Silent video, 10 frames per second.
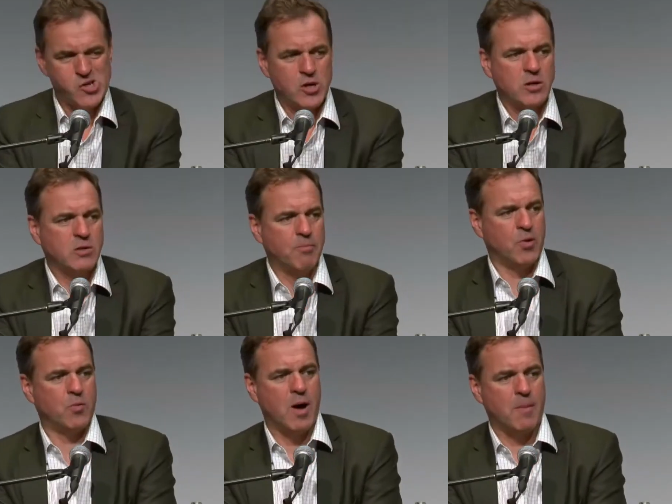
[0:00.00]
shuttle
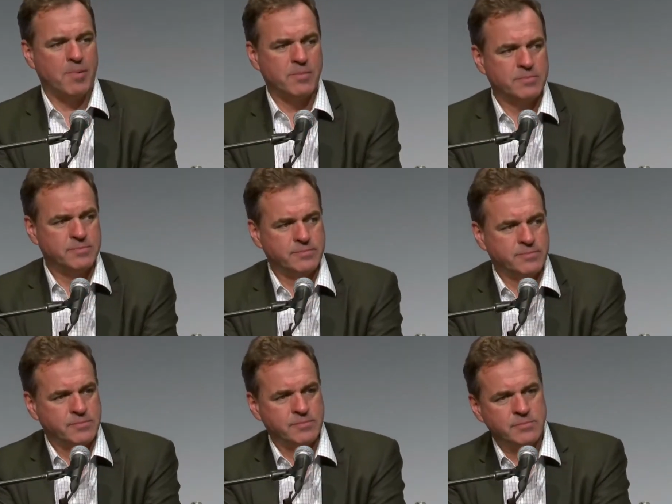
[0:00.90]
blew up,
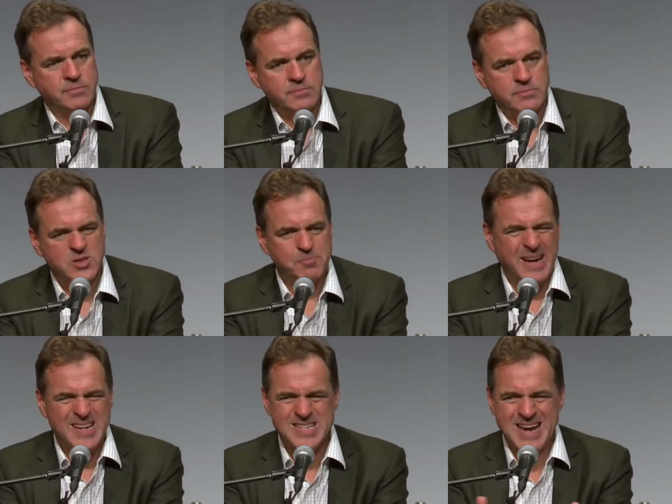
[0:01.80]

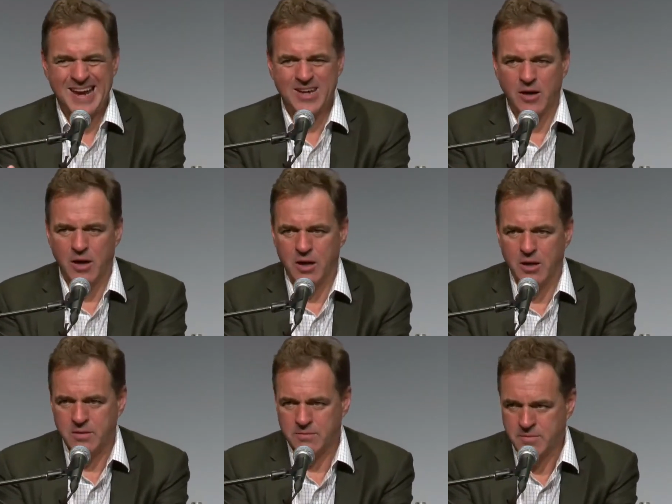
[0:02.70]
spectacularly,